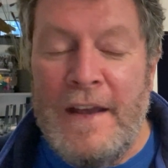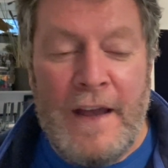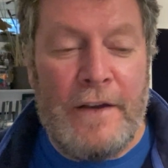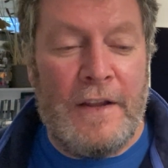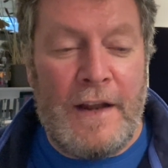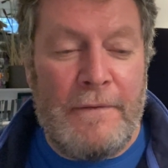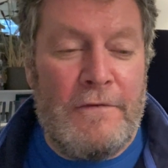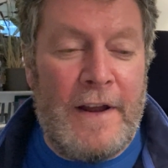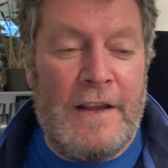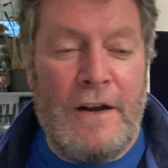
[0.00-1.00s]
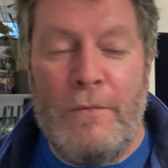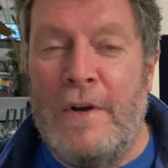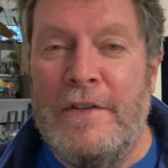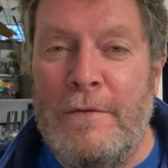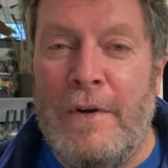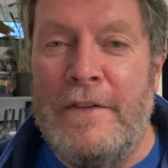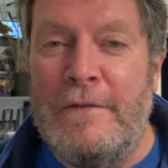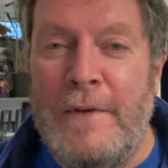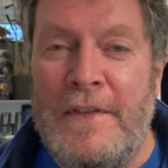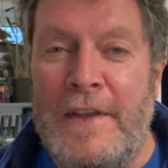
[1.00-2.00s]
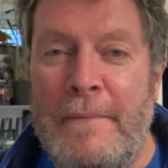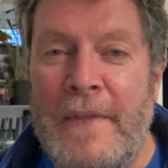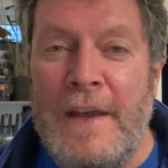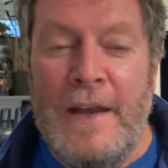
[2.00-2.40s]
I'm going to have regular one-to-ones with them,